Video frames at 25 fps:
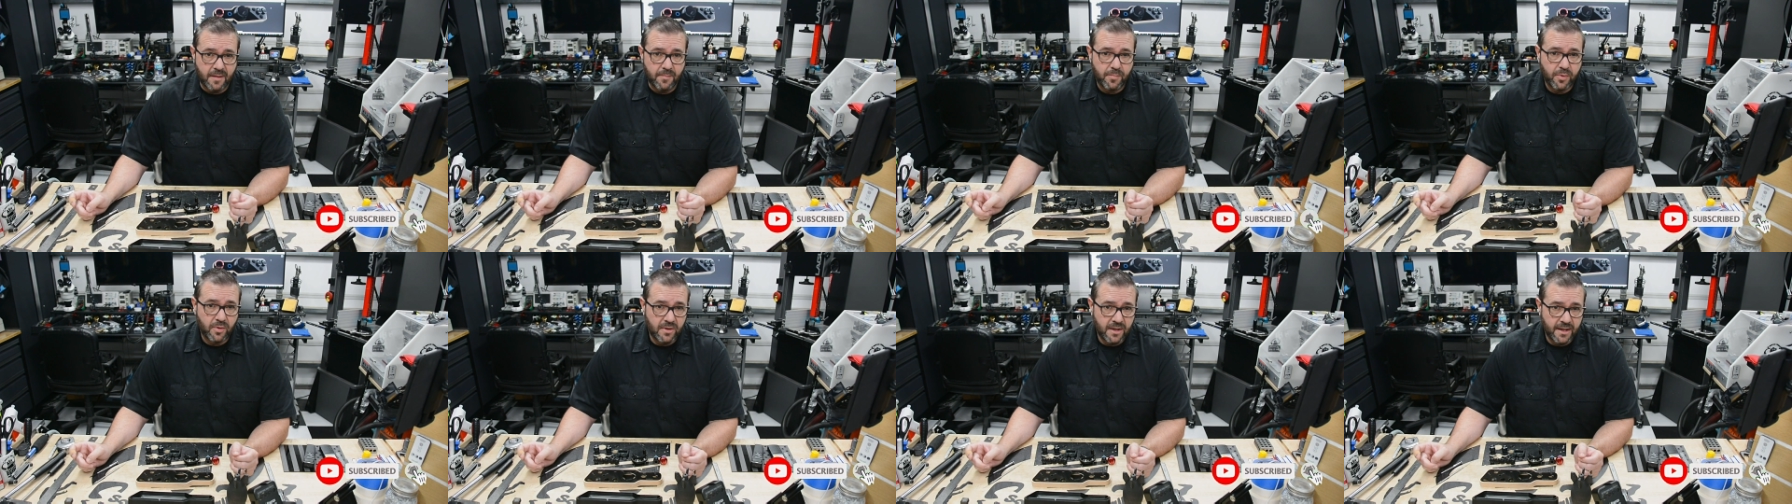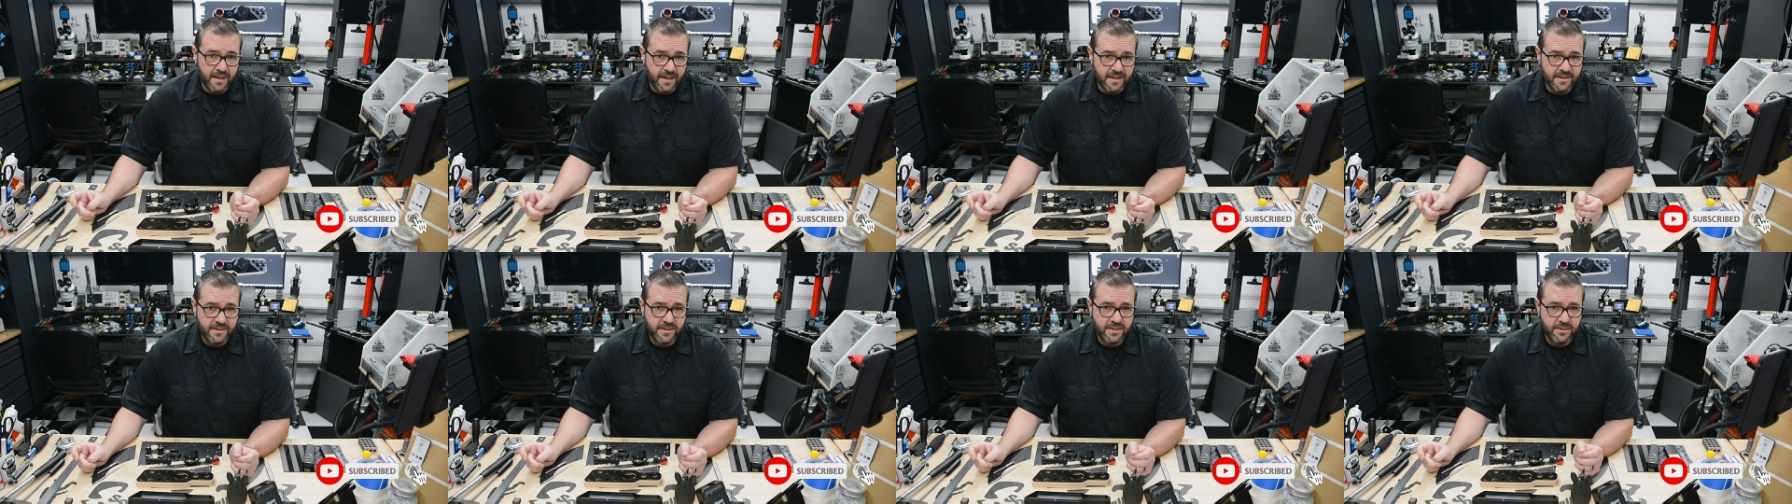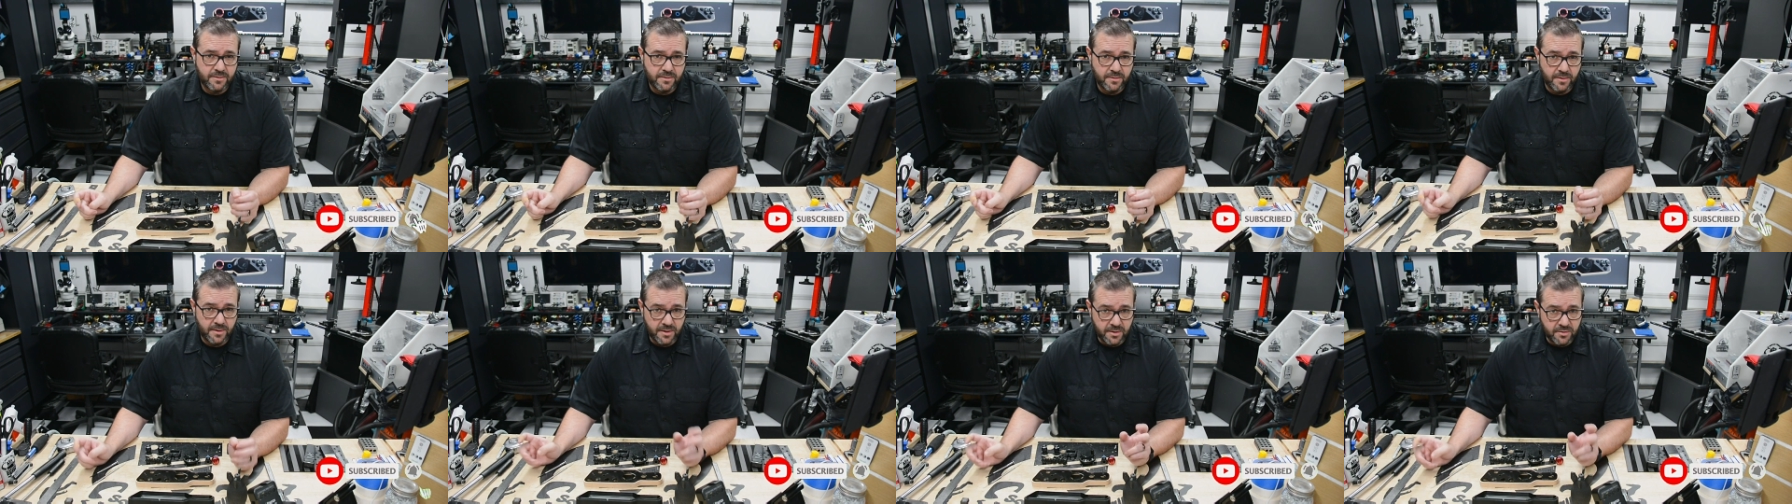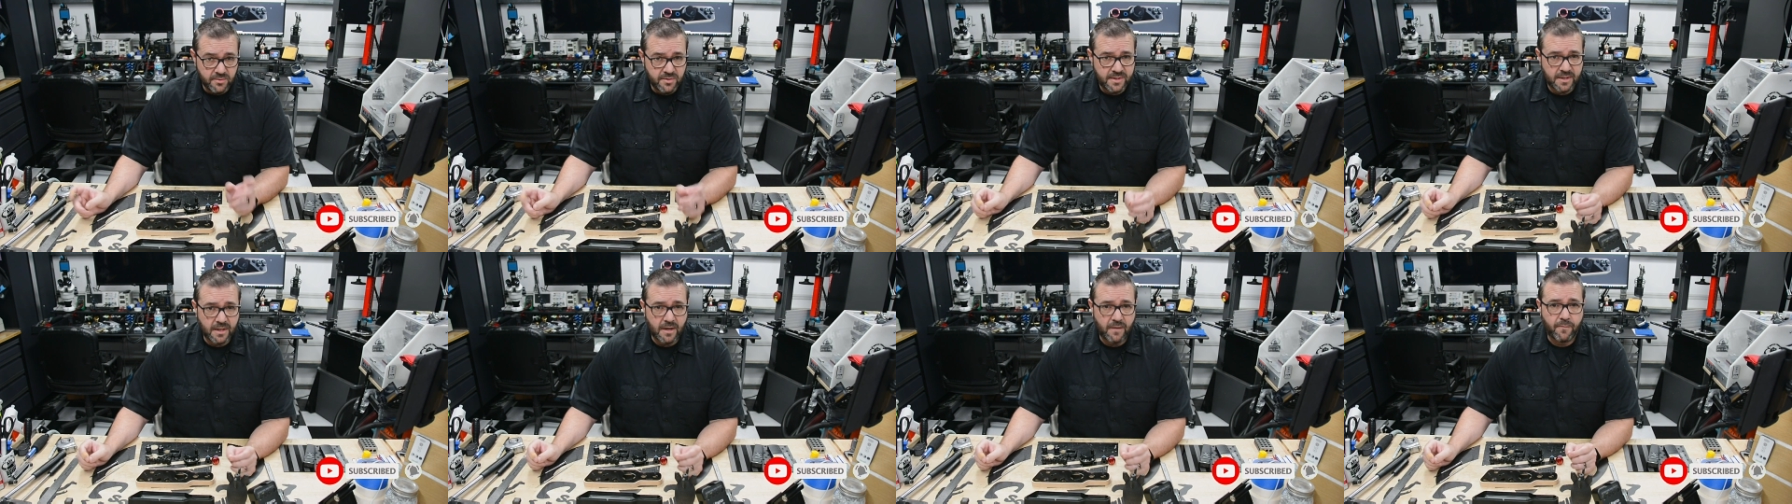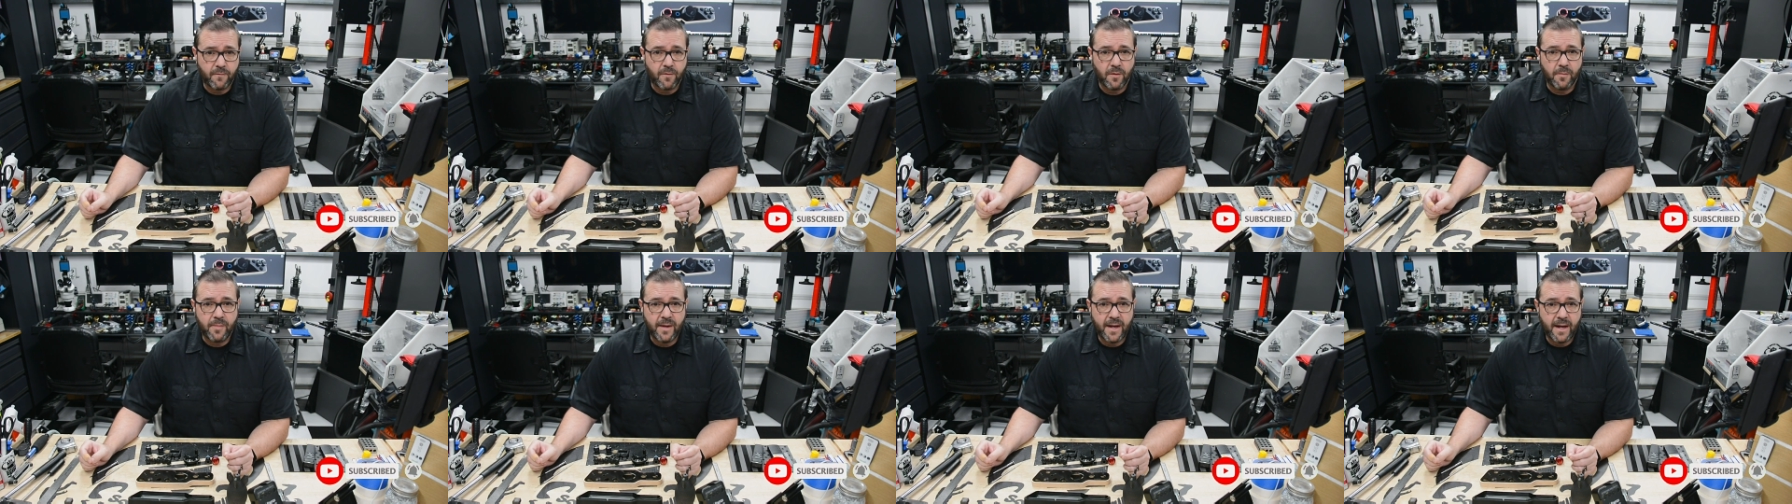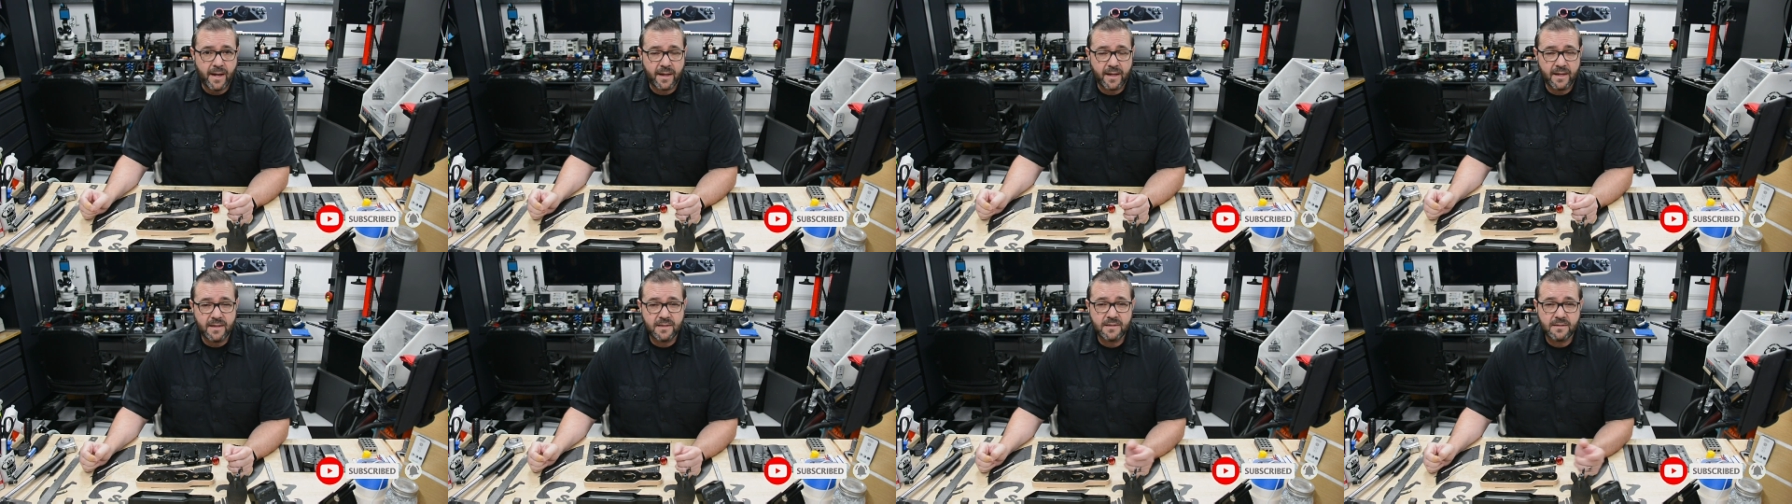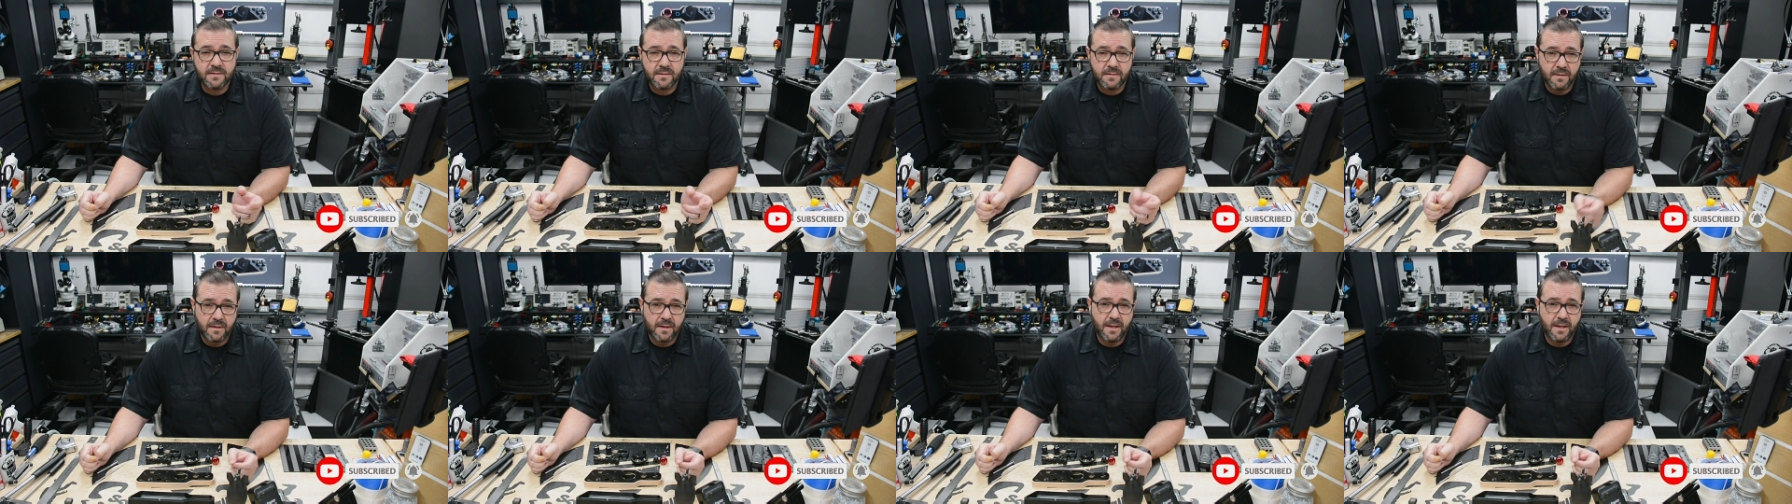I pull it into a new software package,